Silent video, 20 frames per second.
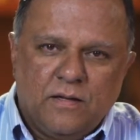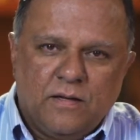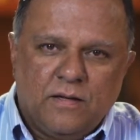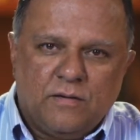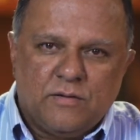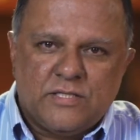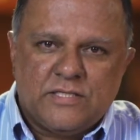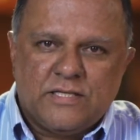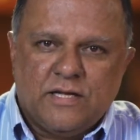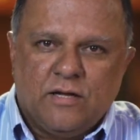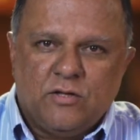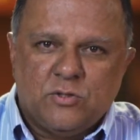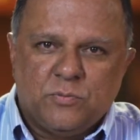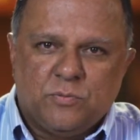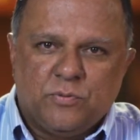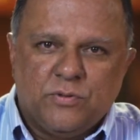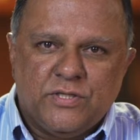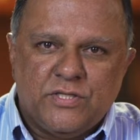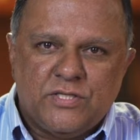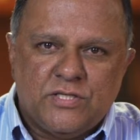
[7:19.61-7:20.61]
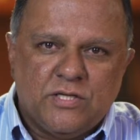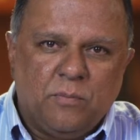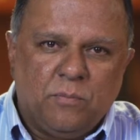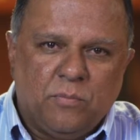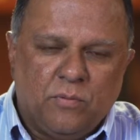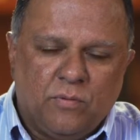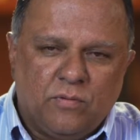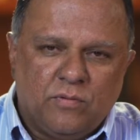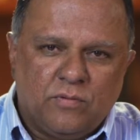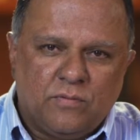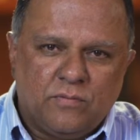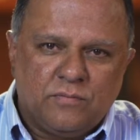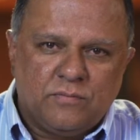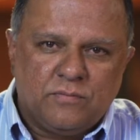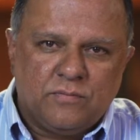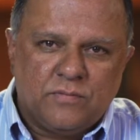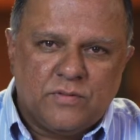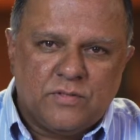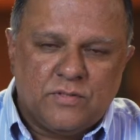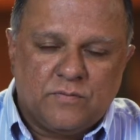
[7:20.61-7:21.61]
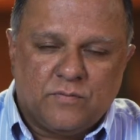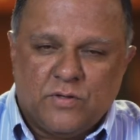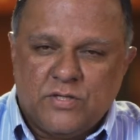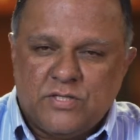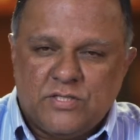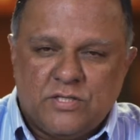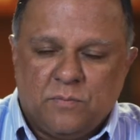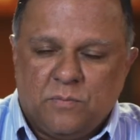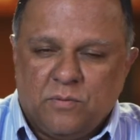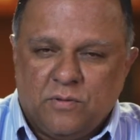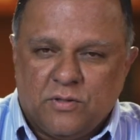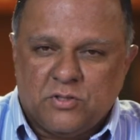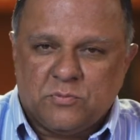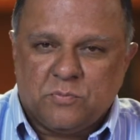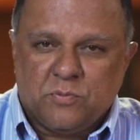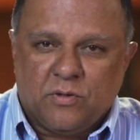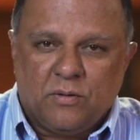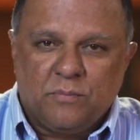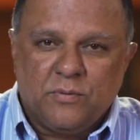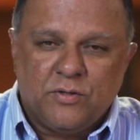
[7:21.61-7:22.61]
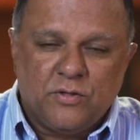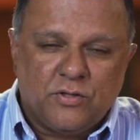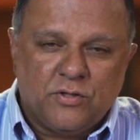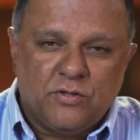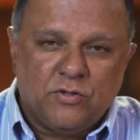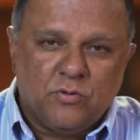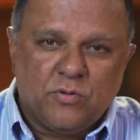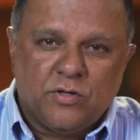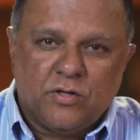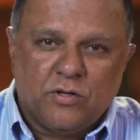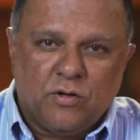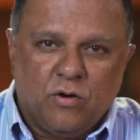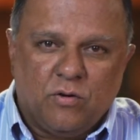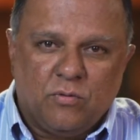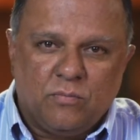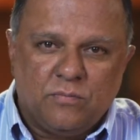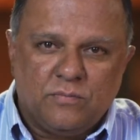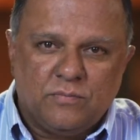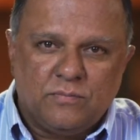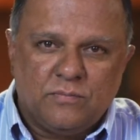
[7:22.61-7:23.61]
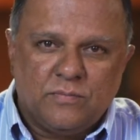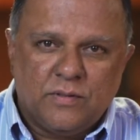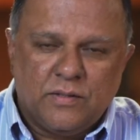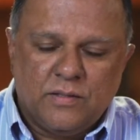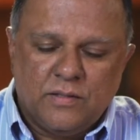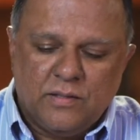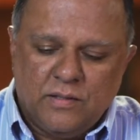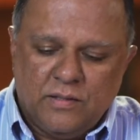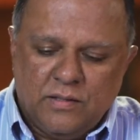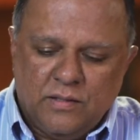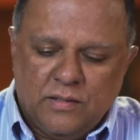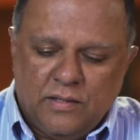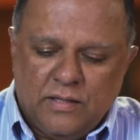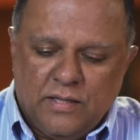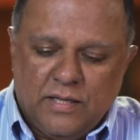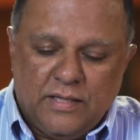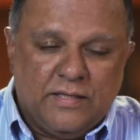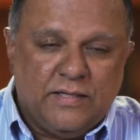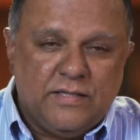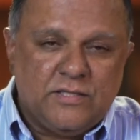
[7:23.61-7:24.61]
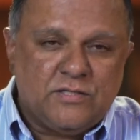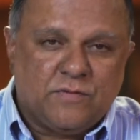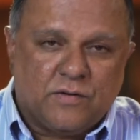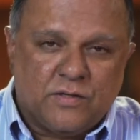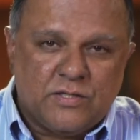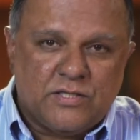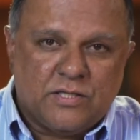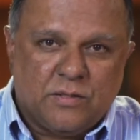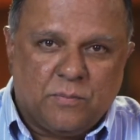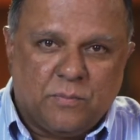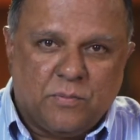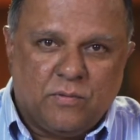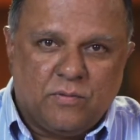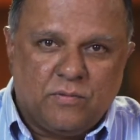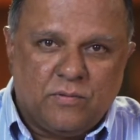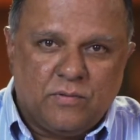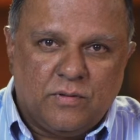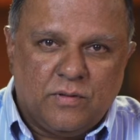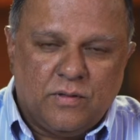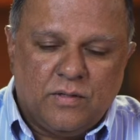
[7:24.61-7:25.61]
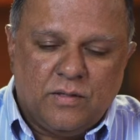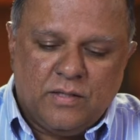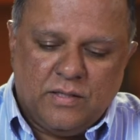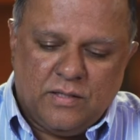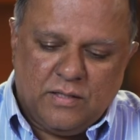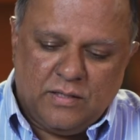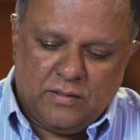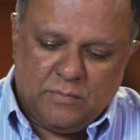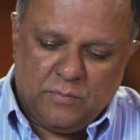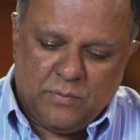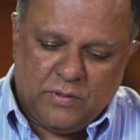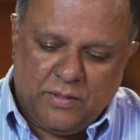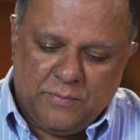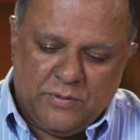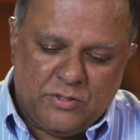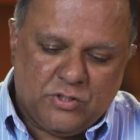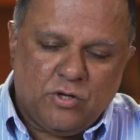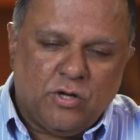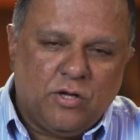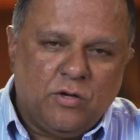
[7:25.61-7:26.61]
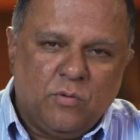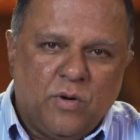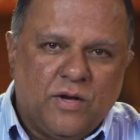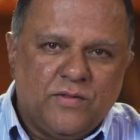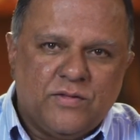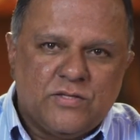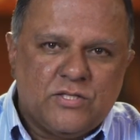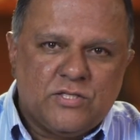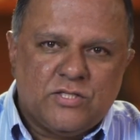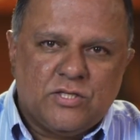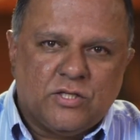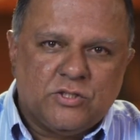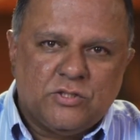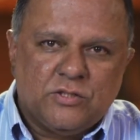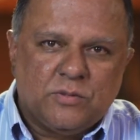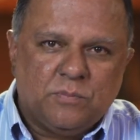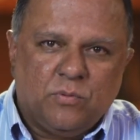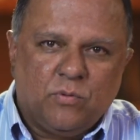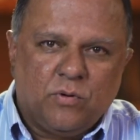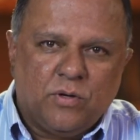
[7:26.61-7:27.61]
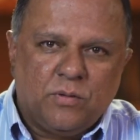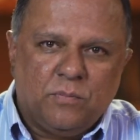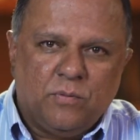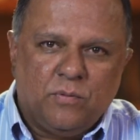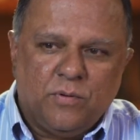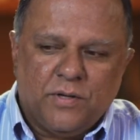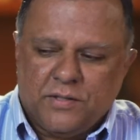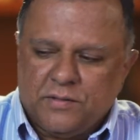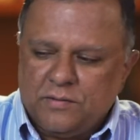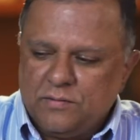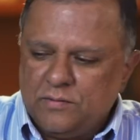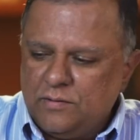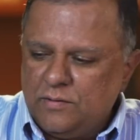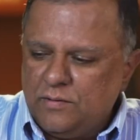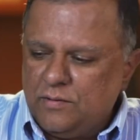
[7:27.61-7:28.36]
Now, it sounds pretty simple. It's a very simple experiment. You can do it at home. And it is very simple. But let me show you why this is such an important point.